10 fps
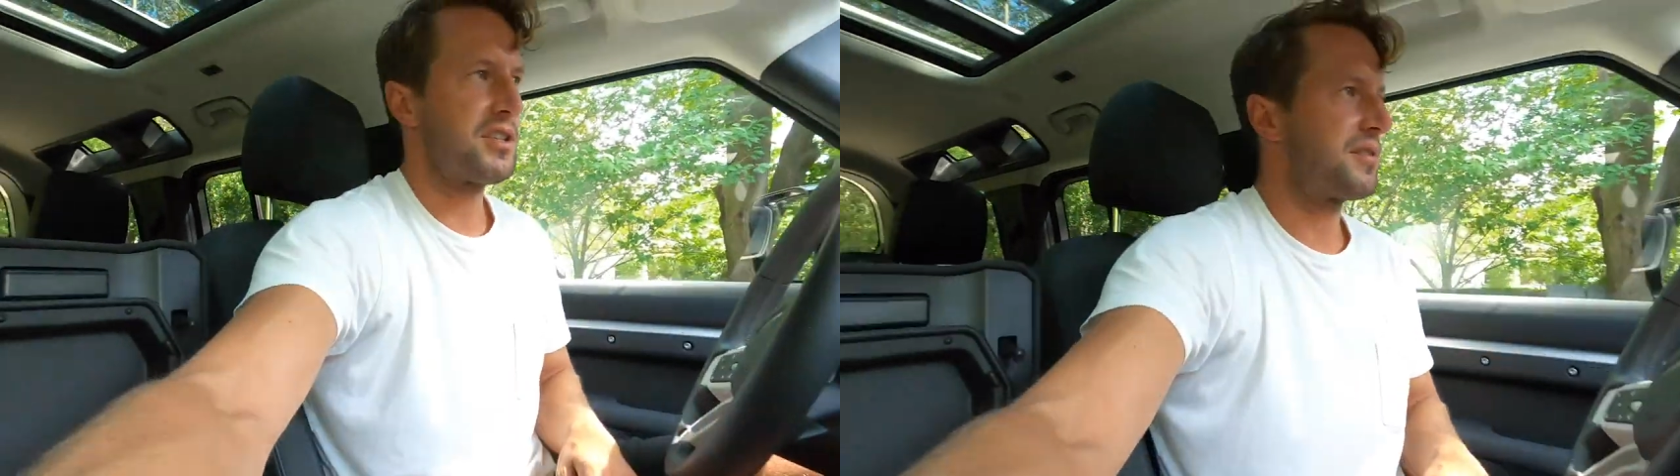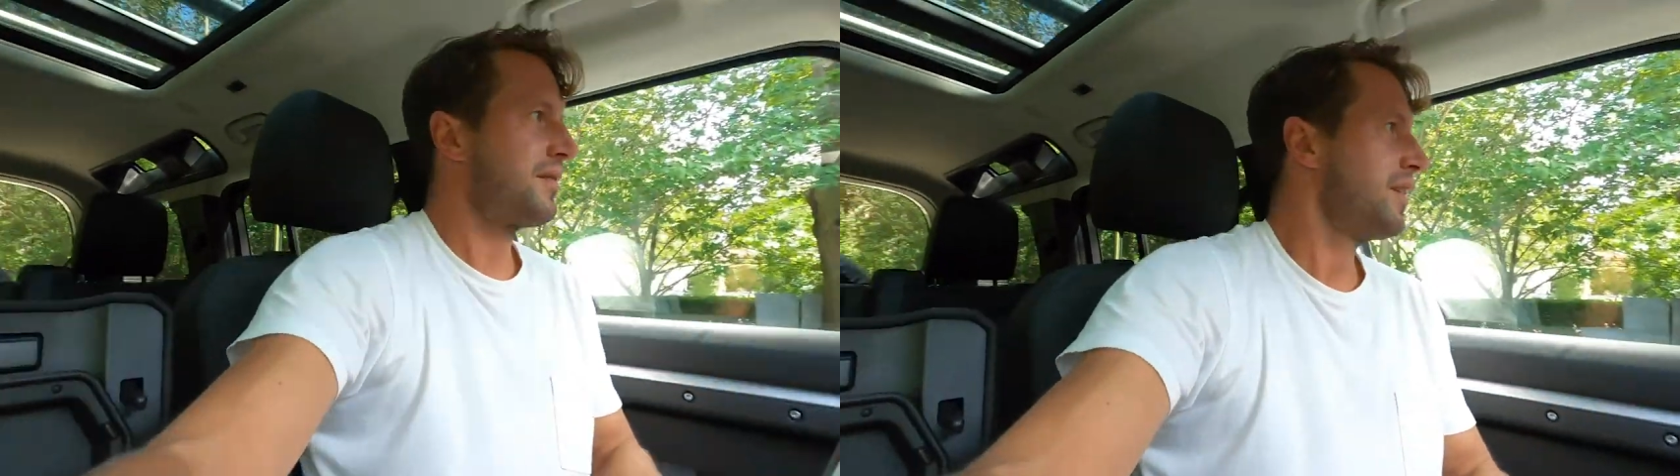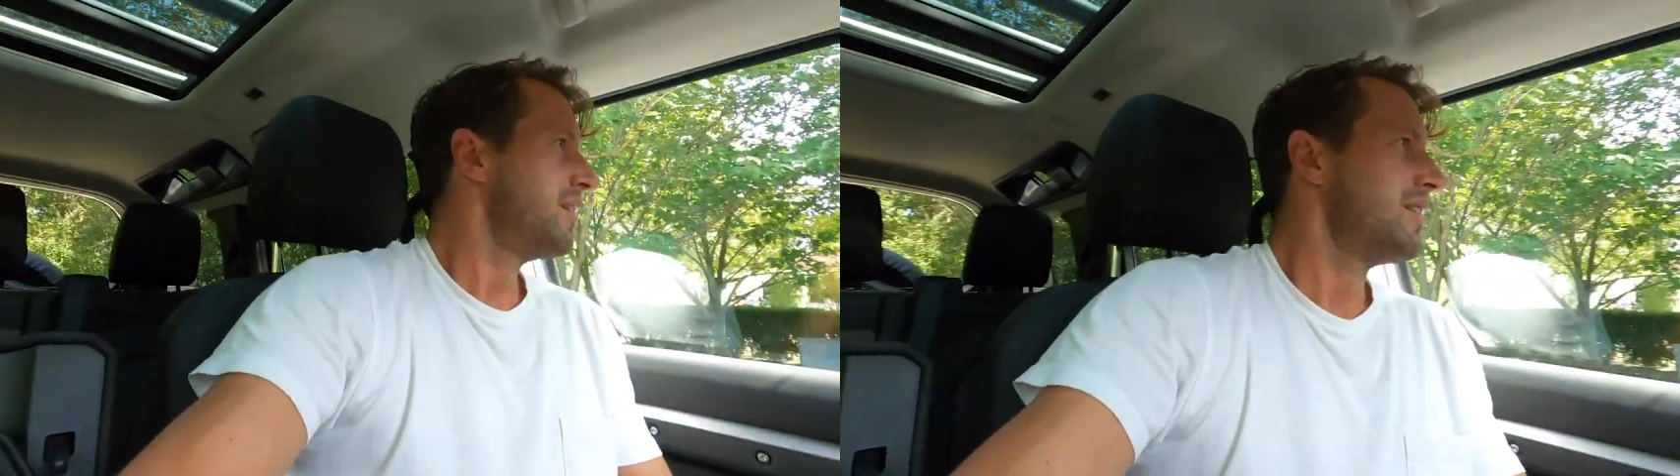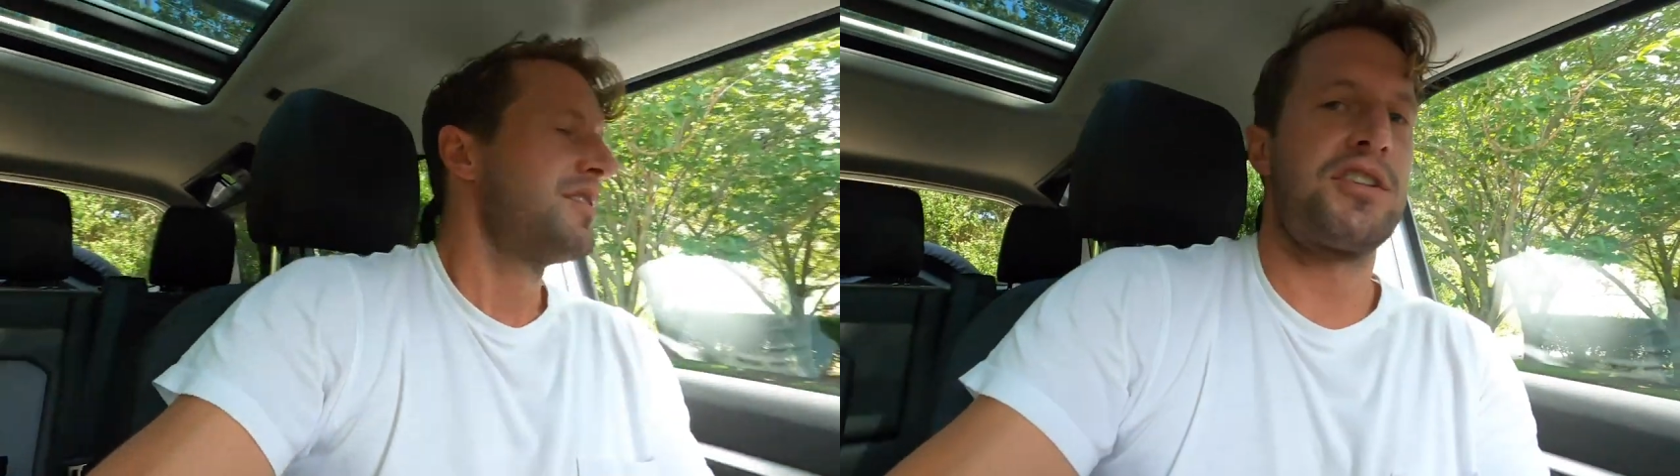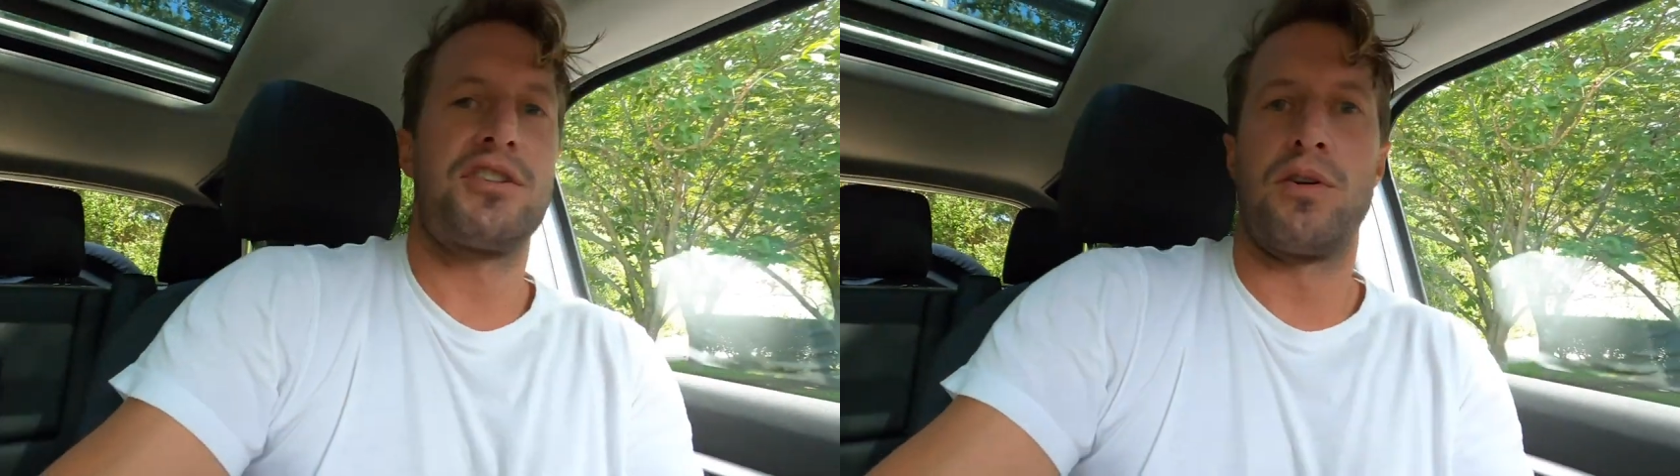just
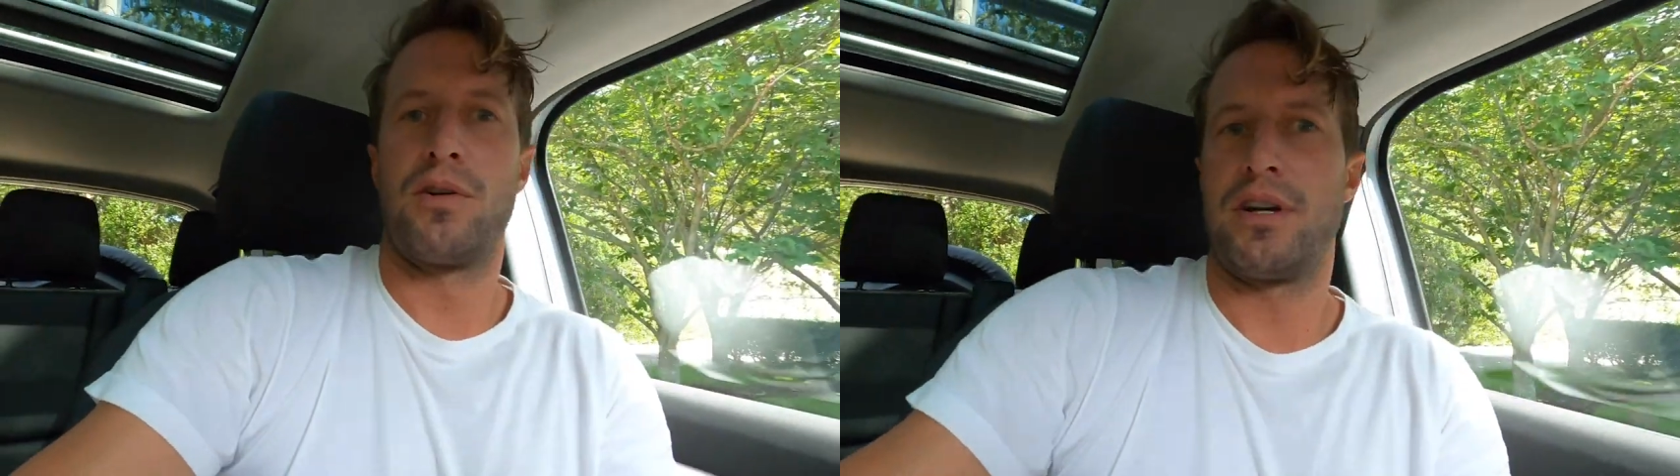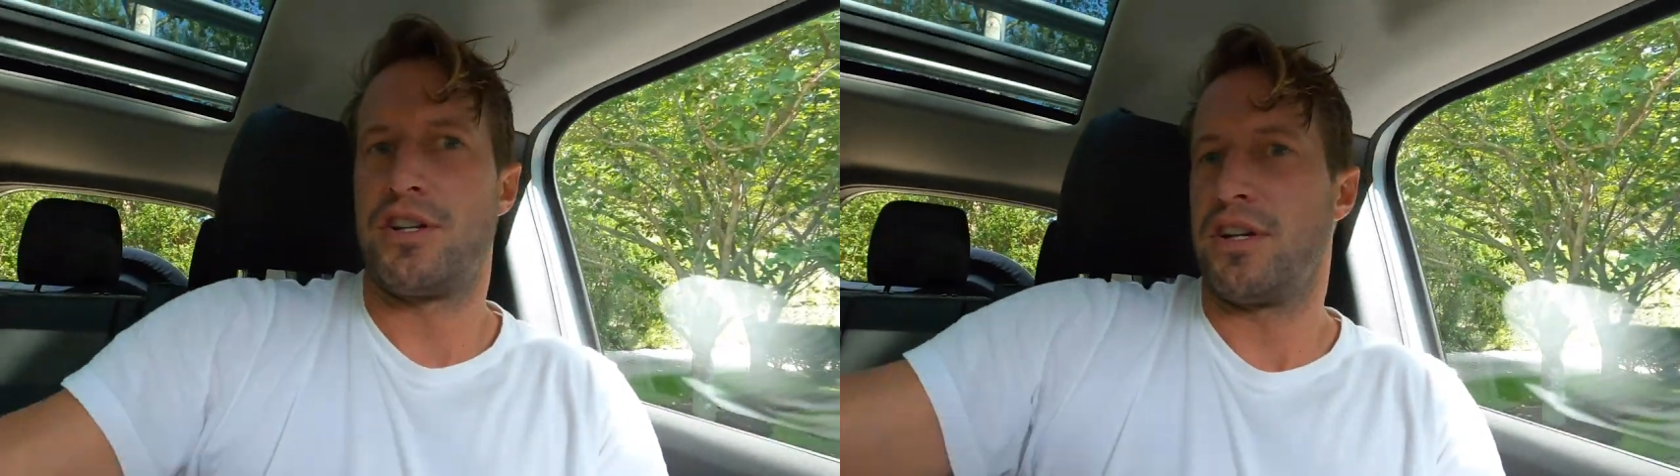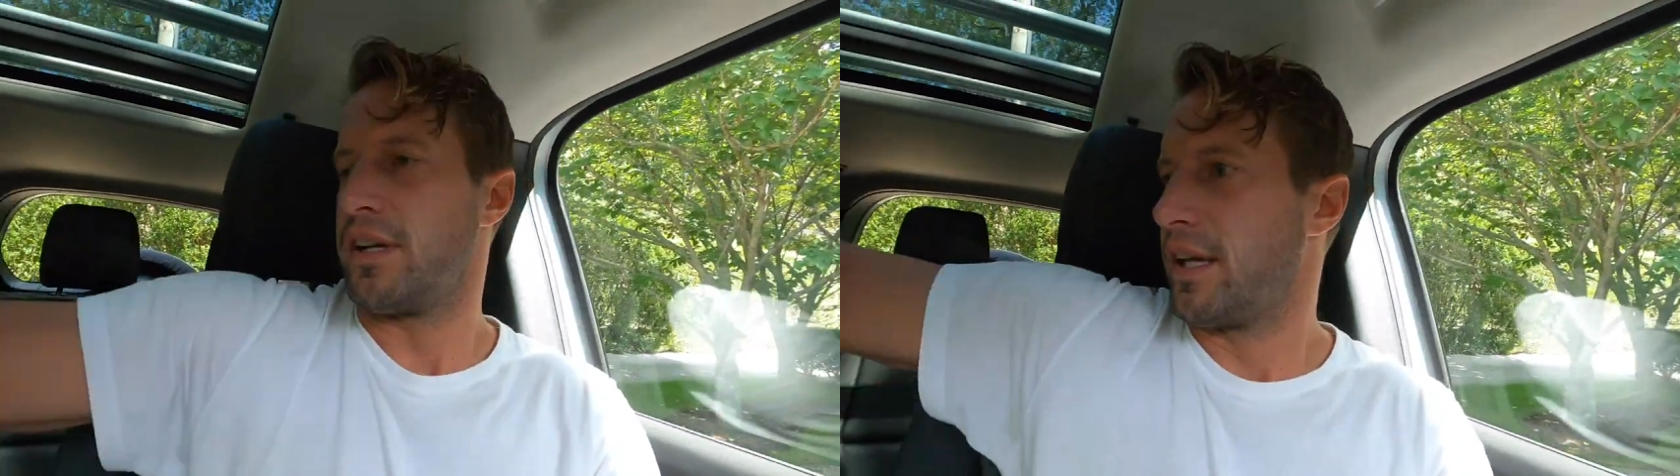storage